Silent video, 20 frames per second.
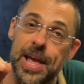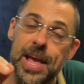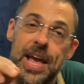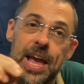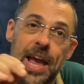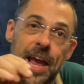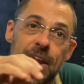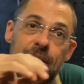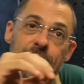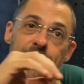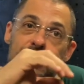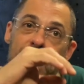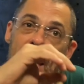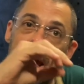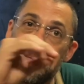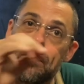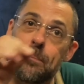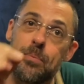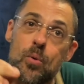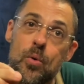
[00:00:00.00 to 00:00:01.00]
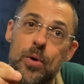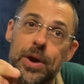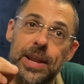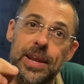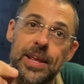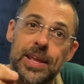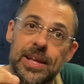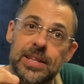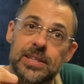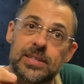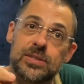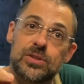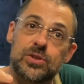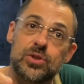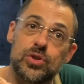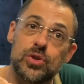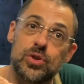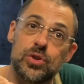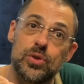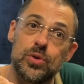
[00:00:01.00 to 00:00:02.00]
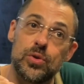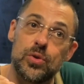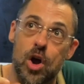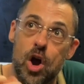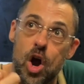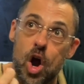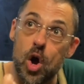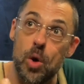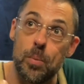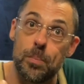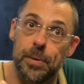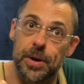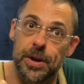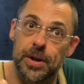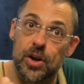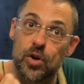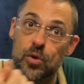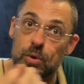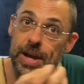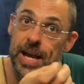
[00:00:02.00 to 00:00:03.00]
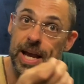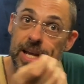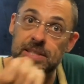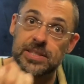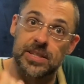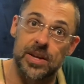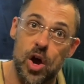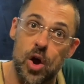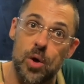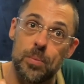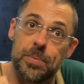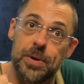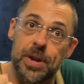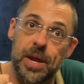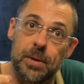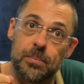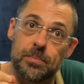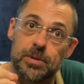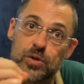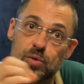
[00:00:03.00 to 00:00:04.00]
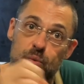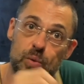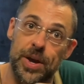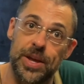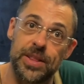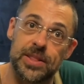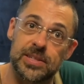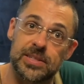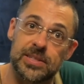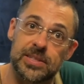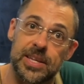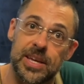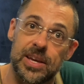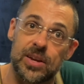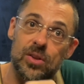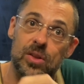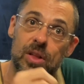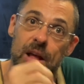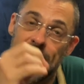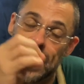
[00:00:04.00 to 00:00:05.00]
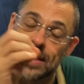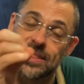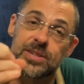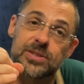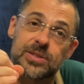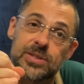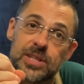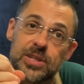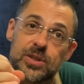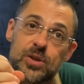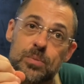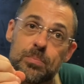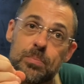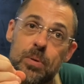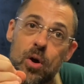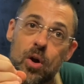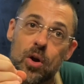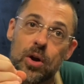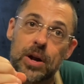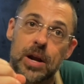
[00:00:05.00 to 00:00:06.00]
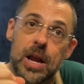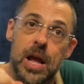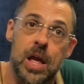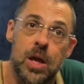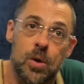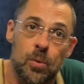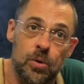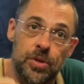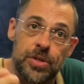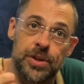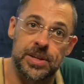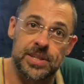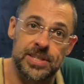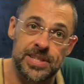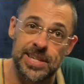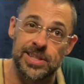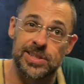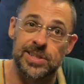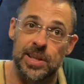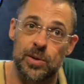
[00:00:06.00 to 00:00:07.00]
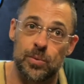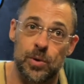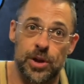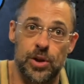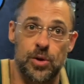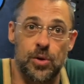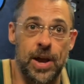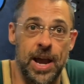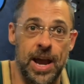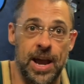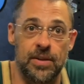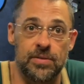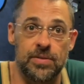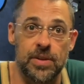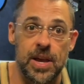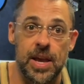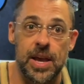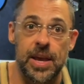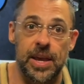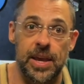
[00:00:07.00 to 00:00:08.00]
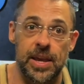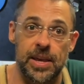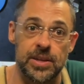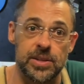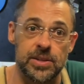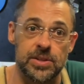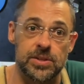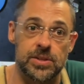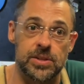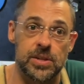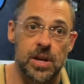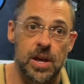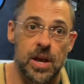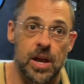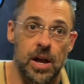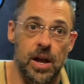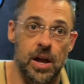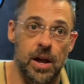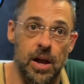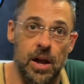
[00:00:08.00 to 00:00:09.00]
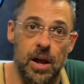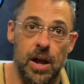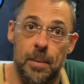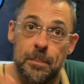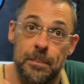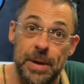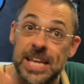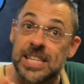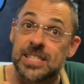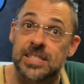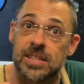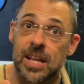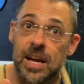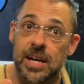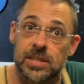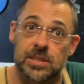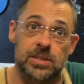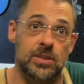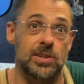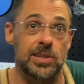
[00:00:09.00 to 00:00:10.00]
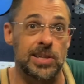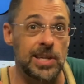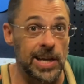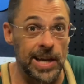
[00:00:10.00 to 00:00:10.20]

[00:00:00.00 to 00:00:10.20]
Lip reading: And if that point gets too open, it creates an opening between the steel and the centered part, well then essentially what you have is a meat slicer.